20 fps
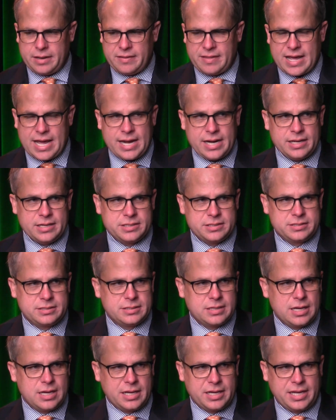that is,
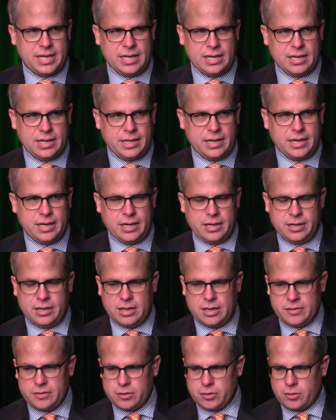again,
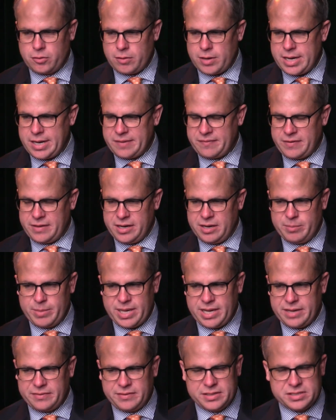another great thing
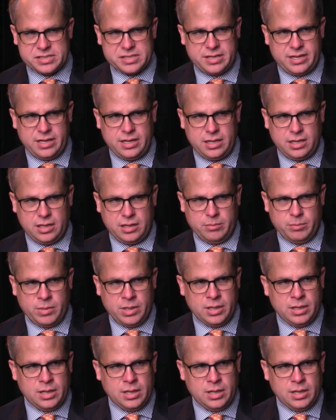about this team,